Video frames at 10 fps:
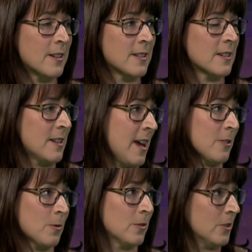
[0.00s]
and it's a
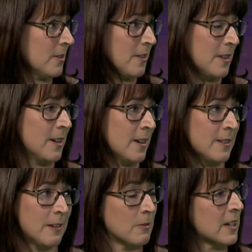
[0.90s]
natural good thing,
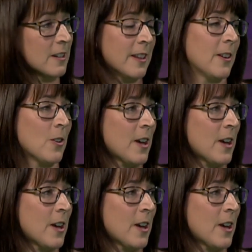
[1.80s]
and they regulate